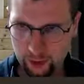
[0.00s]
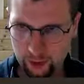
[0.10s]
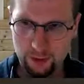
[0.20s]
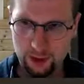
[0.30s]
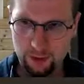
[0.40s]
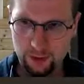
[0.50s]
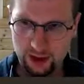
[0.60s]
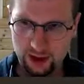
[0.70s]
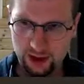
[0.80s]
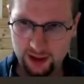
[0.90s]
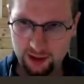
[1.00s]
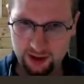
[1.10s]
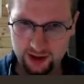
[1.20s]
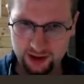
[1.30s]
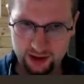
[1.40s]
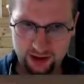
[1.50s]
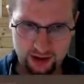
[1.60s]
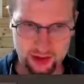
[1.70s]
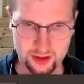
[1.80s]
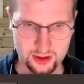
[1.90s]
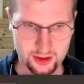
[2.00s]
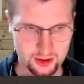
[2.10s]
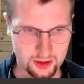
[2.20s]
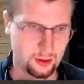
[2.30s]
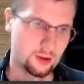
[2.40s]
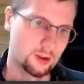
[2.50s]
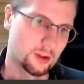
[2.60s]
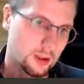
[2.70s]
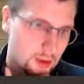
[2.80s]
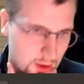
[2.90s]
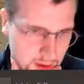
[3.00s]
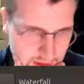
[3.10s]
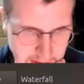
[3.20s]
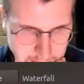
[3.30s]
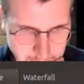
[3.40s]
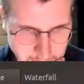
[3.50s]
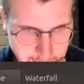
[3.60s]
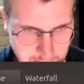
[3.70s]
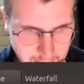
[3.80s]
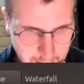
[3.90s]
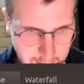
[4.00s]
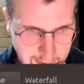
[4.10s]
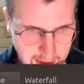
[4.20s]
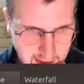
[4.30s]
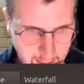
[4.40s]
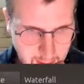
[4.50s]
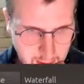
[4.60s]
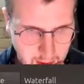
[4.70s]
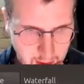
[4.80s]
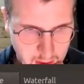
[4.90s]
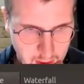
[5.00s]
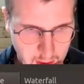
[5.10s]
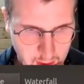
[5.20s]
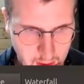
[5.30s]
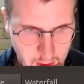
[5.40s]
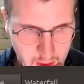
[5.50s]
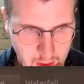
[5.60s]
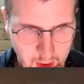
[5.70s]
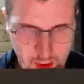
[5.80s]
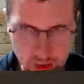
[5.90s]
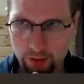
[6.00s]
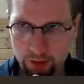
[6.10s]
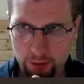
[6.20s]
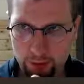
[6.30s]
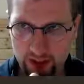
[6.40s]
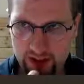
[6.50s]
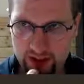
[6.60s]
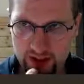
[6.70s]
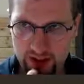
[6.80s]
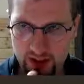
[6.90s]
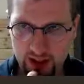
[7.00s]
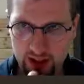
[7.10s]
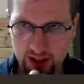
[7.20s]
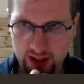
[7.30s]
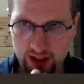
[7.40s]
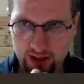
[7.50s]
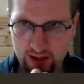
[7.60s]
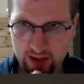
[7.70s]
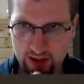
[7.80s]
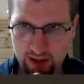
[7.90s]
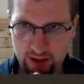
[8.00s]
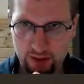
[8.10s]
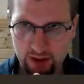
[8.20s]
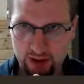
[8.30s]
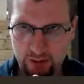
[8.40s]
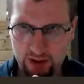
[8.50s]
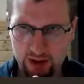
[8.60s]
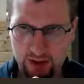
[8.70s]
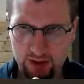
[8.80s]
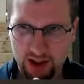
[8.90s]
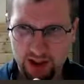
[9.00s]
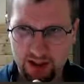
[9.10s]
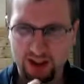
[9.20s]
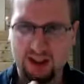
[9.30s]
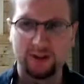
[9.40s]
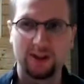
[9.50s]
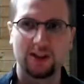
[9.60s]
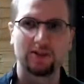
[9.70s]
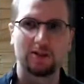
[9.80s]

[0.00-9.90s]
What you want to get out is a tuple maybe of dynamic for the place, and no, we can't do that. Oh, we can't do that